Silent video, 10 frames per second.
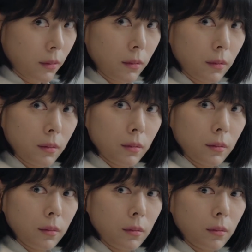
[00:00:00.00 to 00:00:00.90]
work
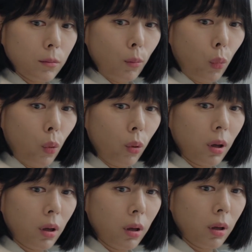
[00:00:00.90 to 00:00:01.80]
schedule. Learning
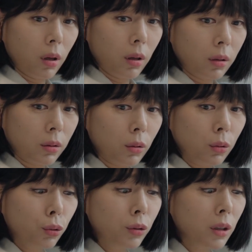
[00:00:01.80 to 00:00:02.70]
about a shoot
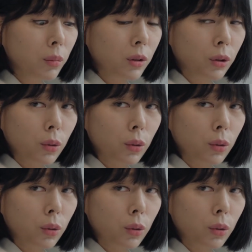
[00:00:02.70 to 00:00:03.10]
related to marine